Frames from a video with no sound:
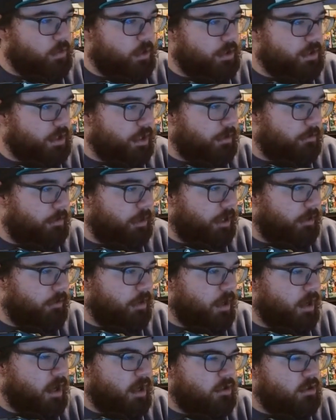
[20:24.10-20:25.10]
where it's going to be.
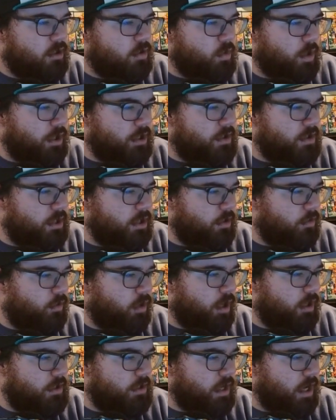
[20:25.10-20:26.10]
Just want to see
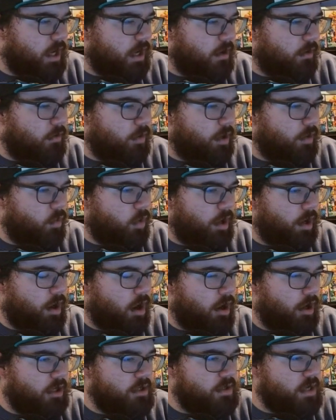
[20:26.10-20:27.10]
what
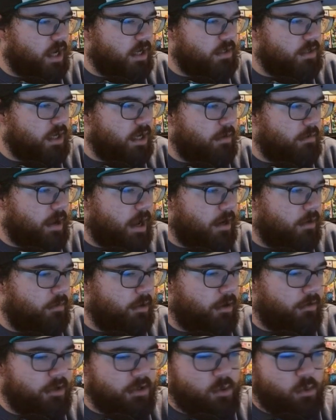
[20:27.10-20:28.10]
Harding's got to say about him
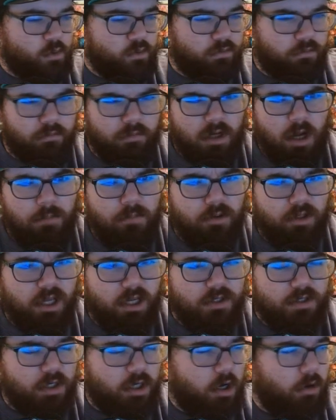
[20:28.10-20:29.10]
here. And this was from a couple of
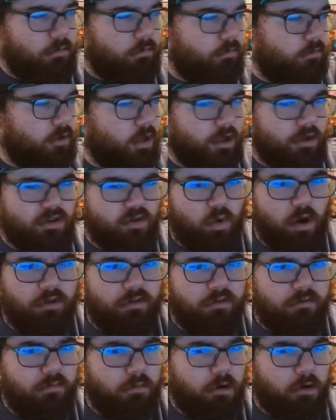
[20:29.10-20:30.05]
days ago, the 12th of